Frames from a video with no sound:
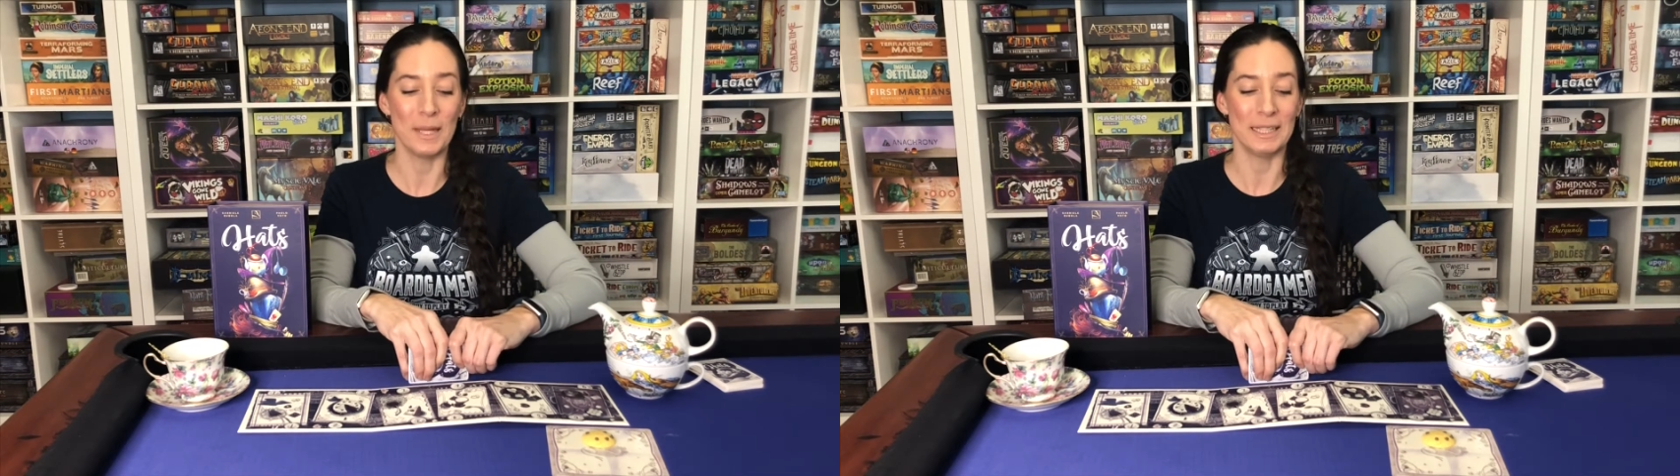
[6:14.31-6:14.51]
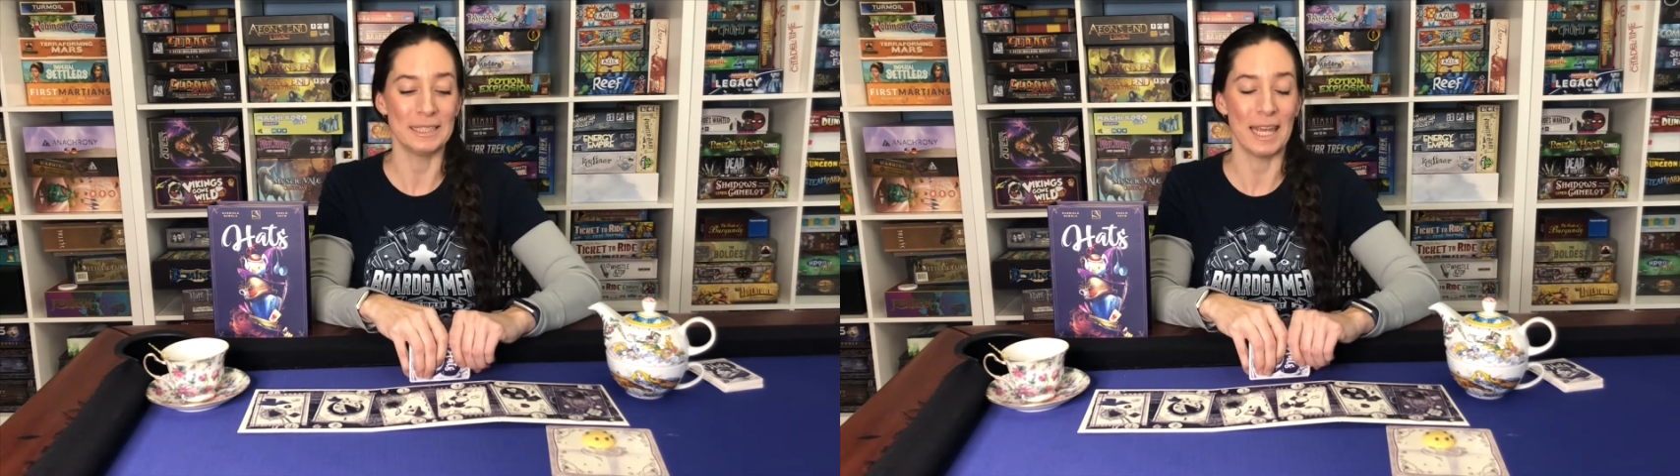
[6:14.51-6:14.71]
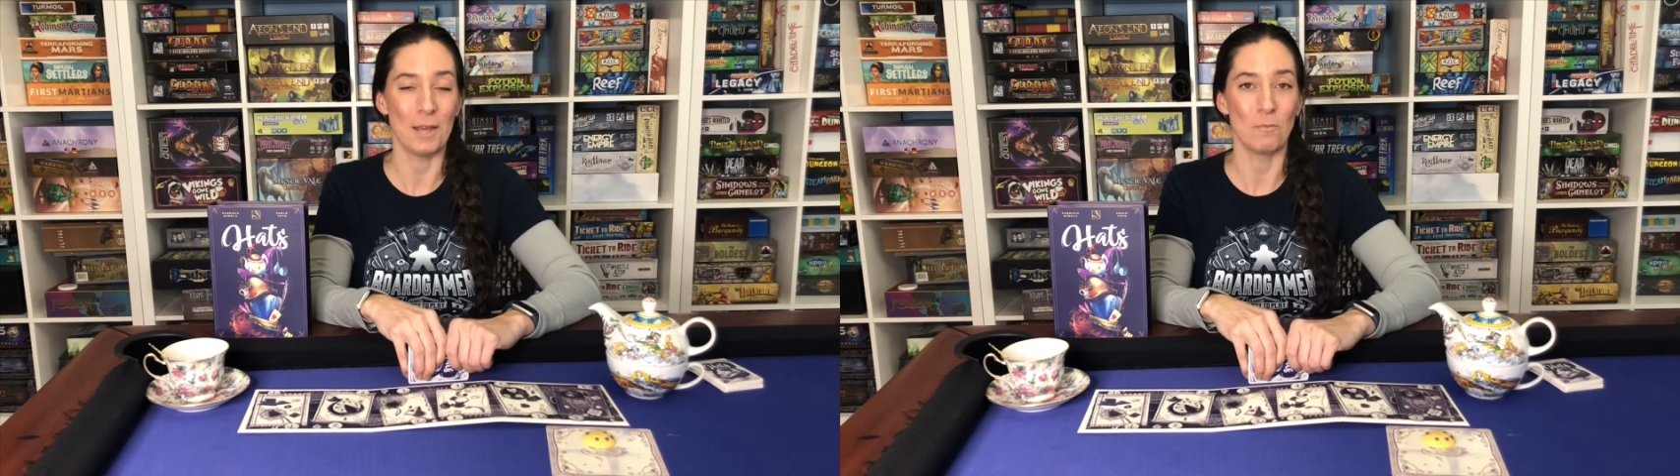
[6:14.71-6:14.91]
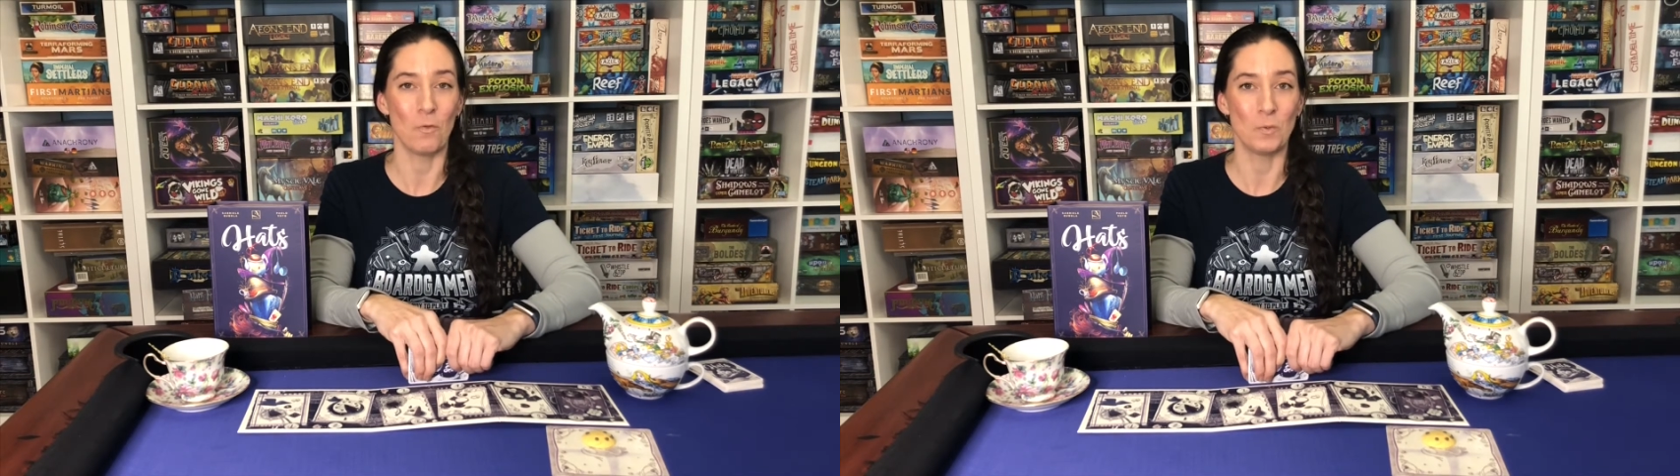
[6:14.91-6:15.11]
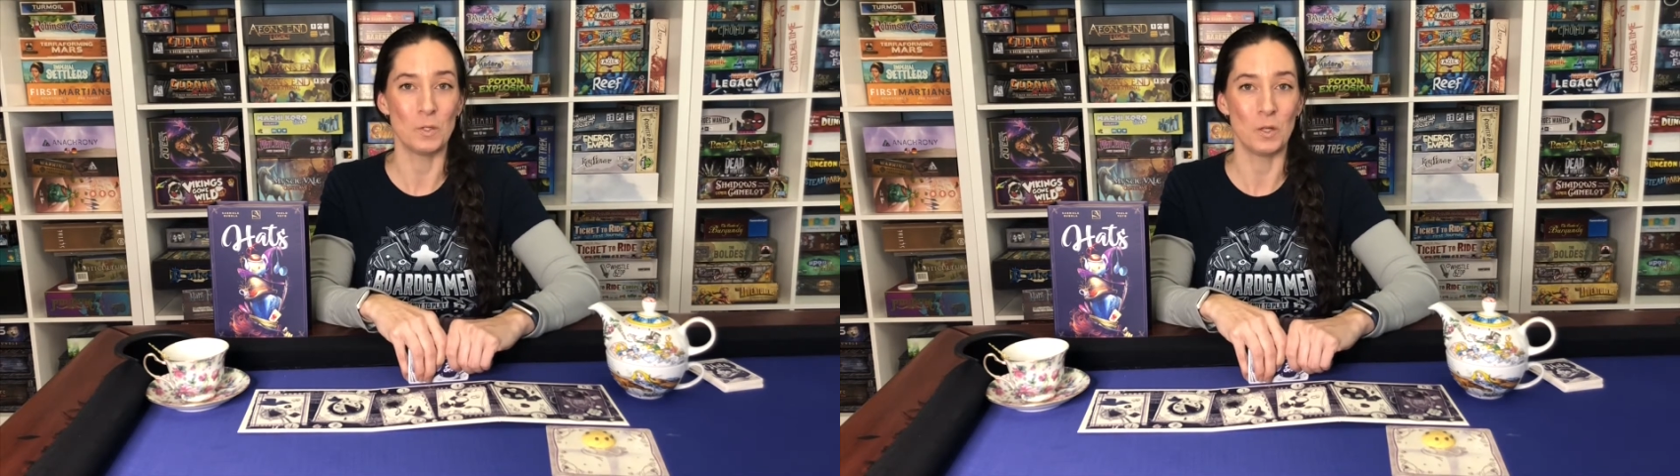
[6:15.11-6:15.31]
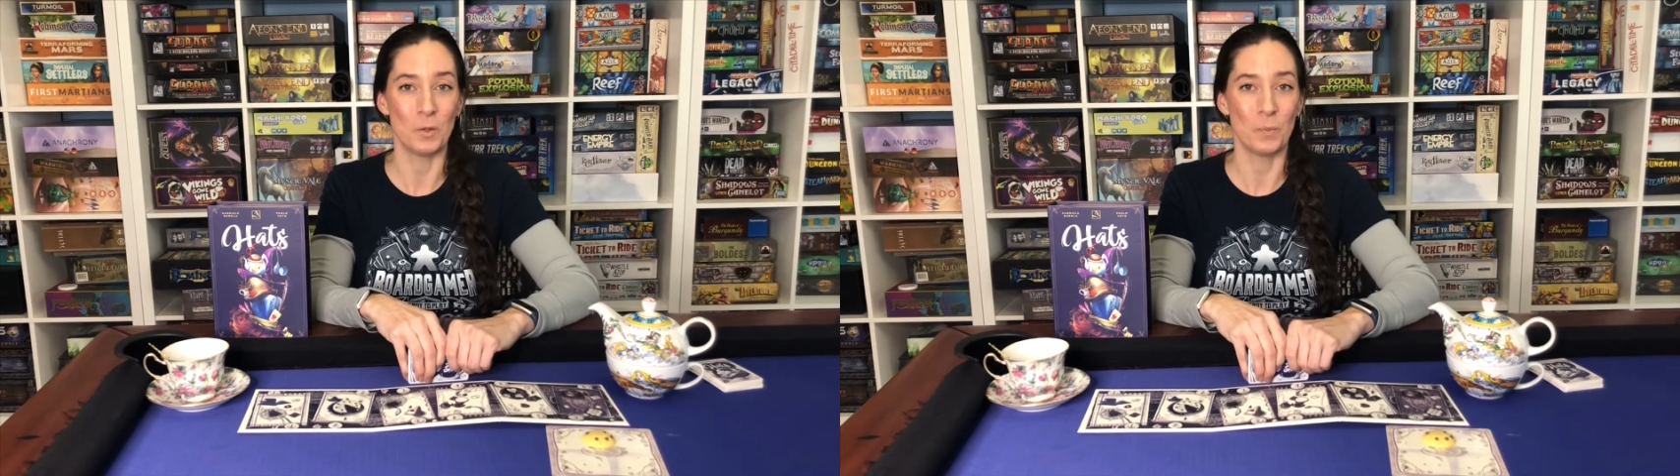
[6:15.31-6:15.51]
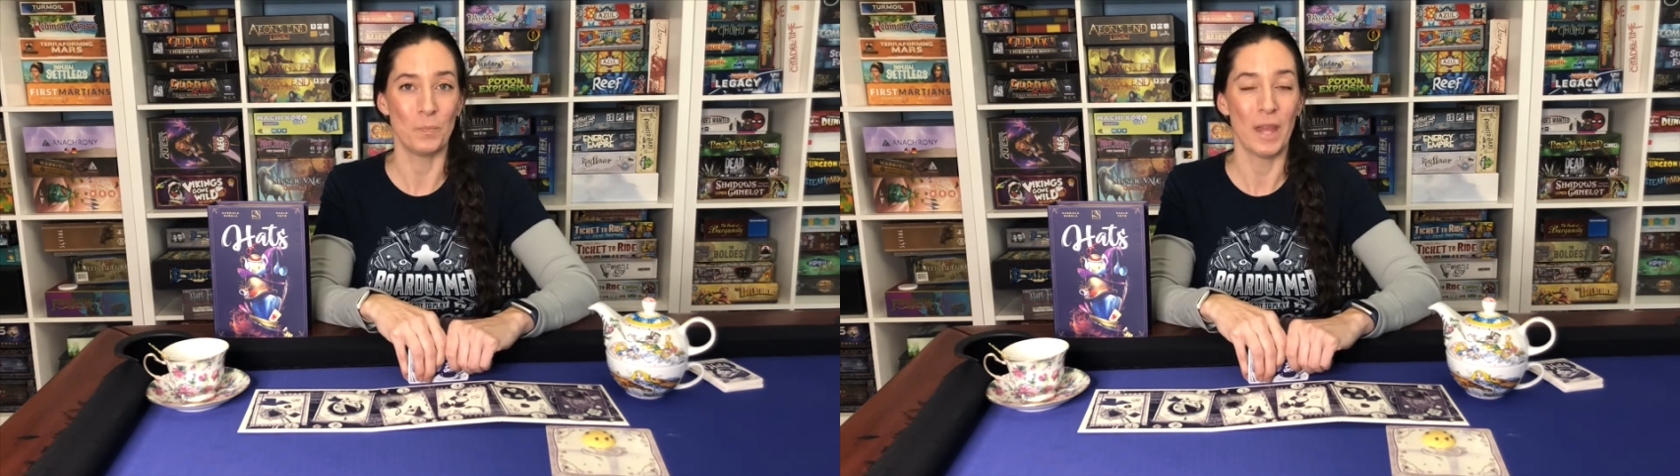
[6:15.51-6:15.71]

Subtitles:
this game to?